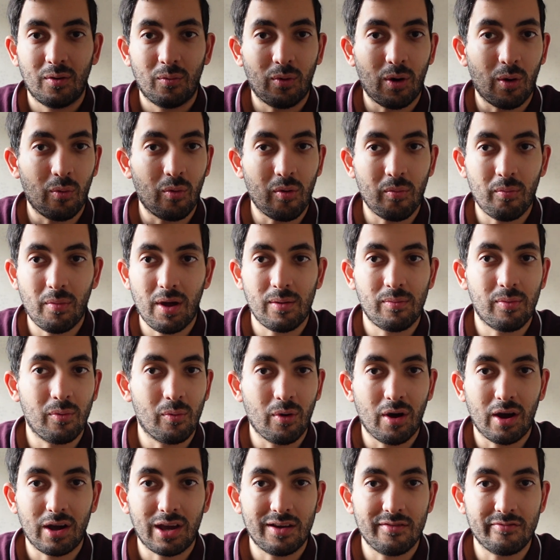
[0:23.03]
or we may be
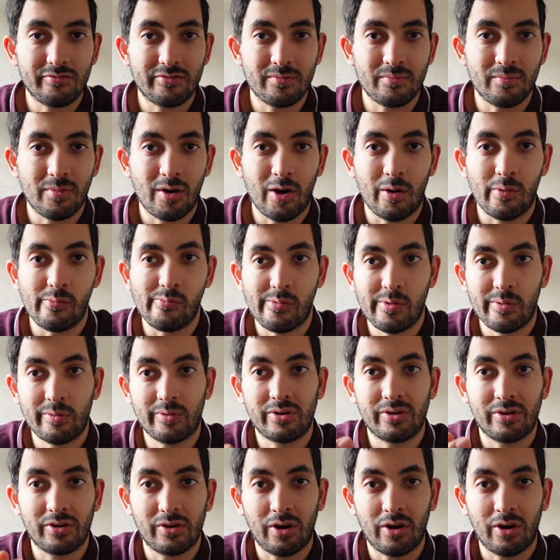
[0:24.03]
working from home, we want to